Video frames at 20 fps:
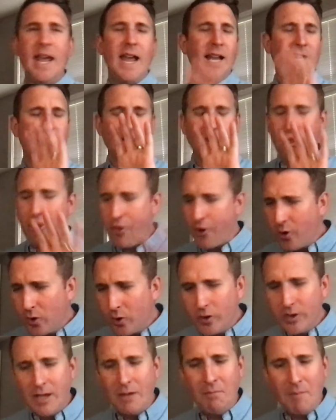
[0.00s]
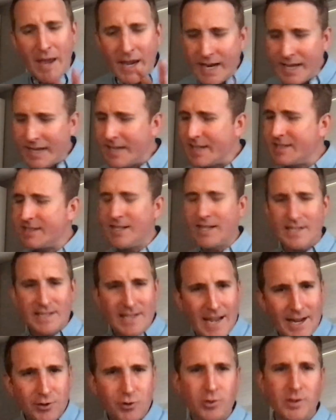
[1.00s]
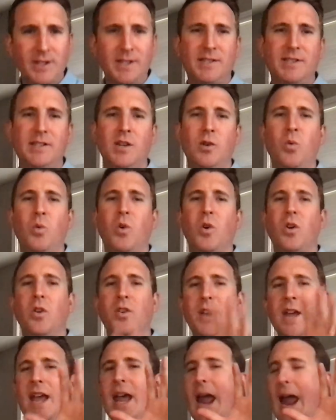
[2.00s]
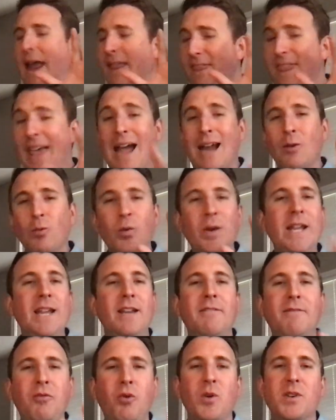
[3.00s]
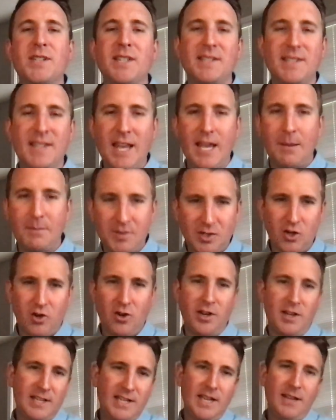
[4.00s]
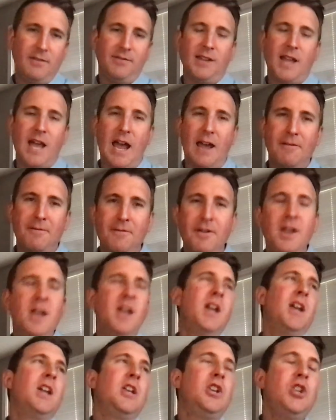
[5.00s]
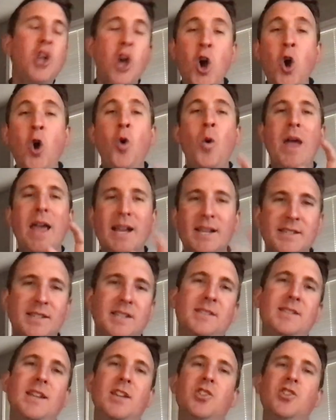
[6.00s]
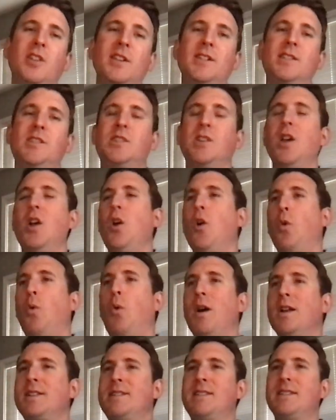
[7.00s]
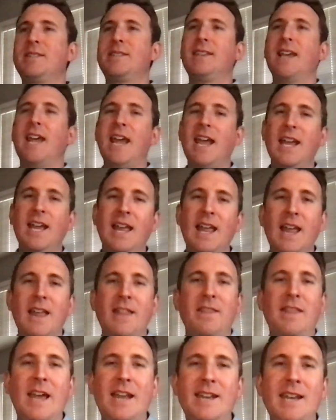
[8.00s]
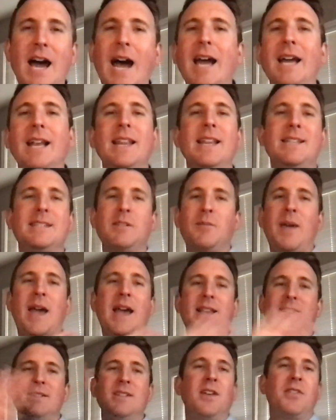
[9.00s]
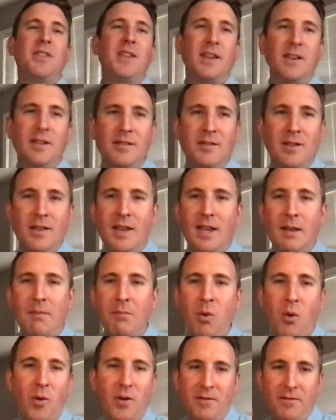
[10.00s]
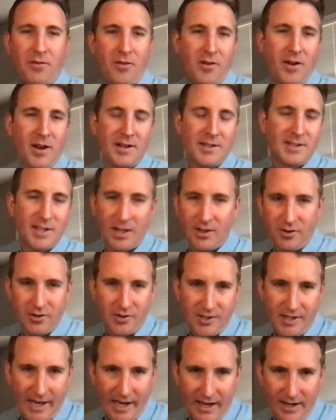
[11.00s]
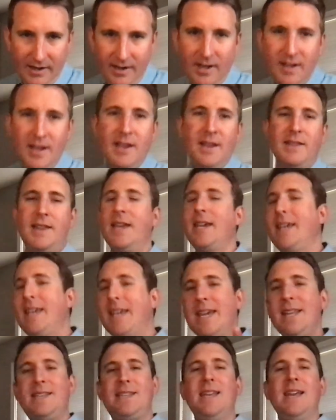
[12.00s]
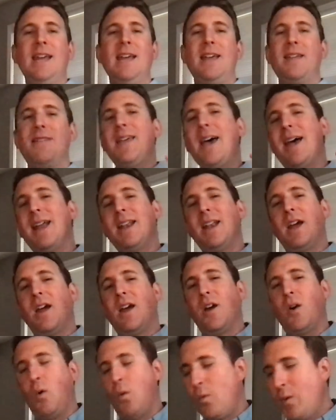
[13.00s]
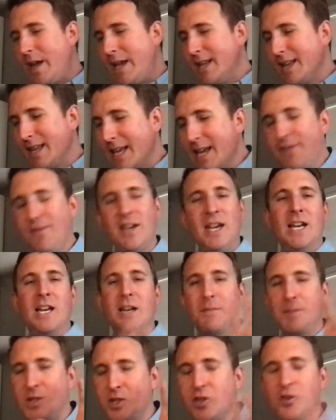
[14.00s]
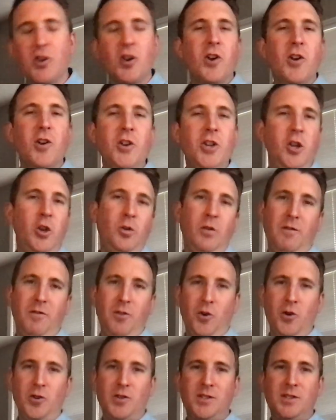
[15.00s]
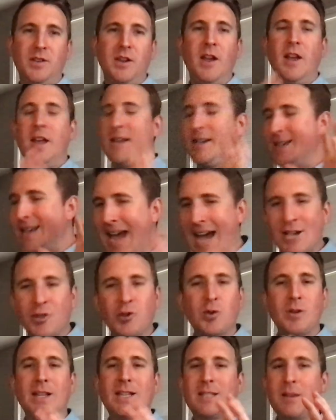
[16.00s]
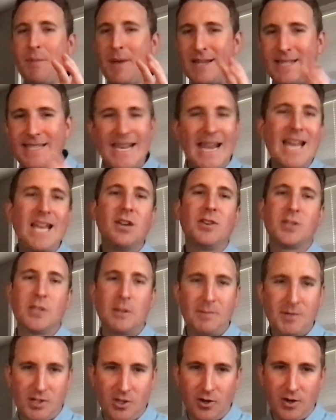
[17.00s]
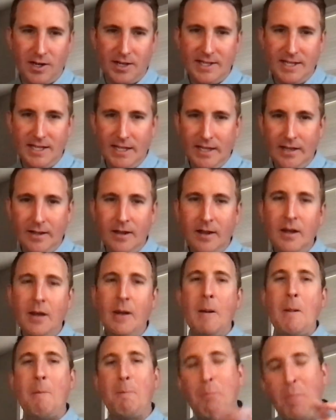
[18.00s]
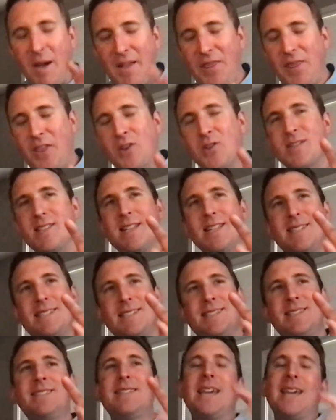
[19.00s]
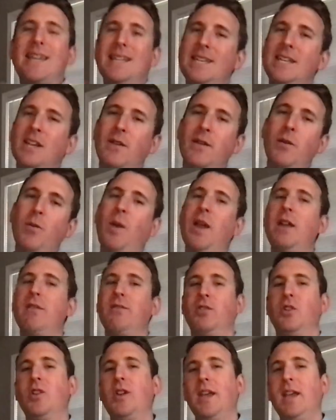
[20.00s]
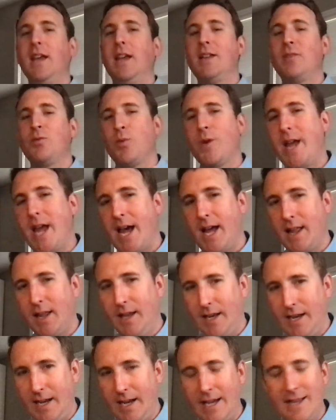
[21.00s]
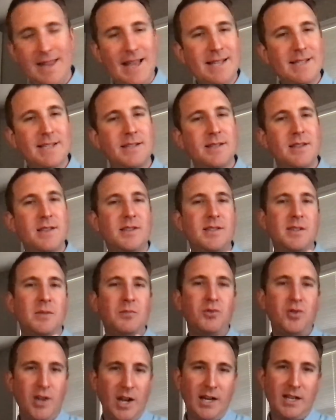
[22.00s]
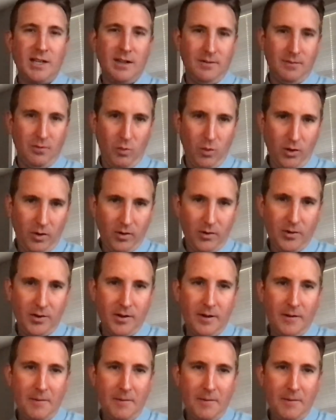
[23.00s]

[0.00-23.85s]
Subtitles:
It's a thoroughly mechanistic, naturalistic world, and that reinforces the absurdity of life. No existentialist wants to say that nihilism has nothing important for us to understand. They get that we live in an absurd universe. Naturalism entails absurdity. But there's this secondary way of looking at reality, and that's the subjective world.